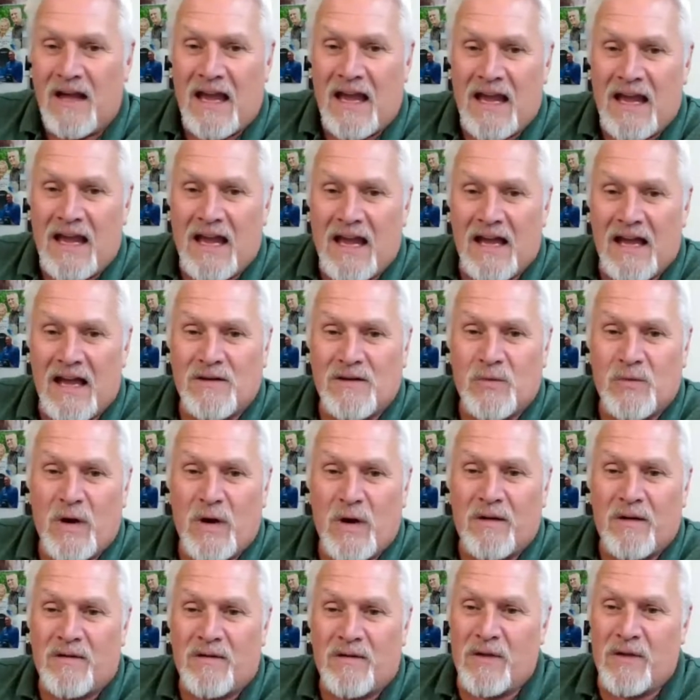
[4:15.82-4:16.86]
And we,
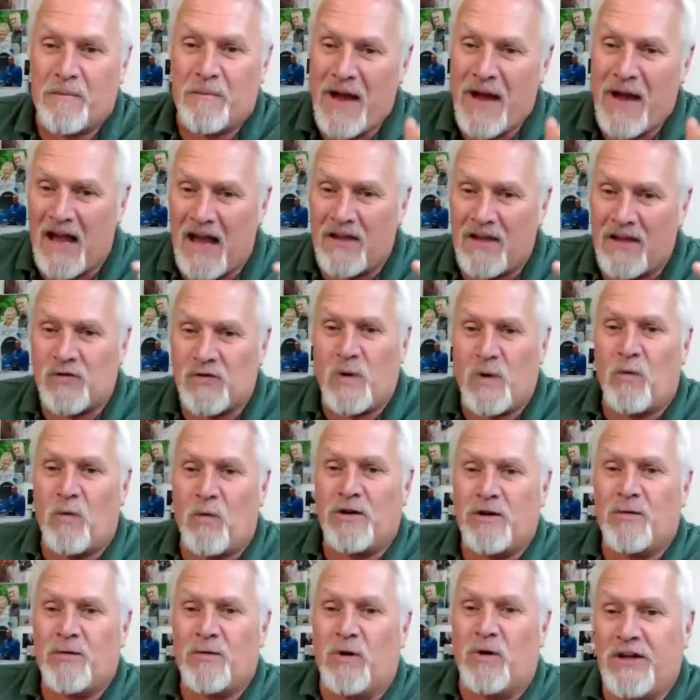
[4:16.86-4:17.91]
the bands, we
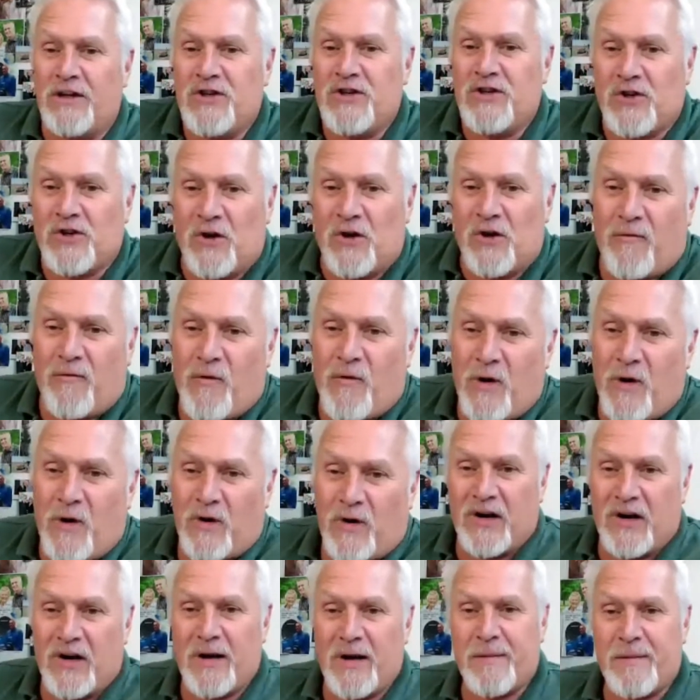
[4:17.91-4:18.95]
weren't really sure if we were
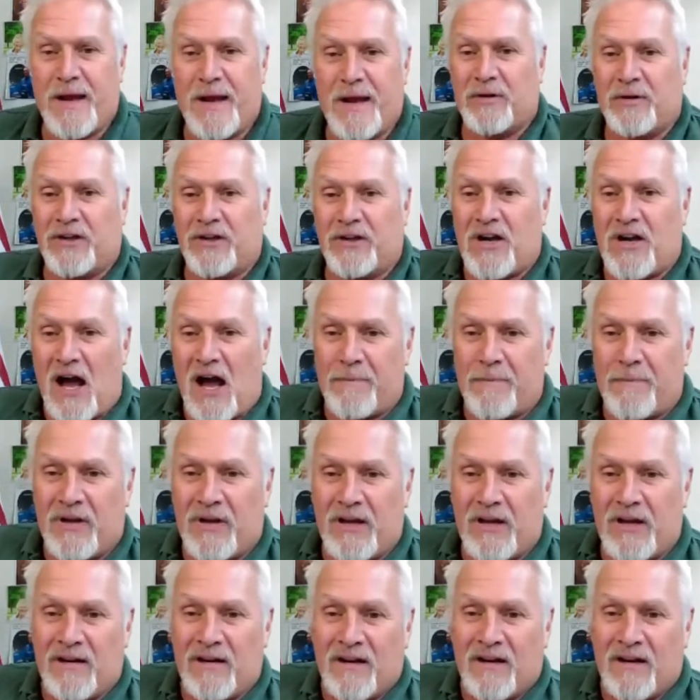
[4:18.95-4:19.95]
going to be able to copy it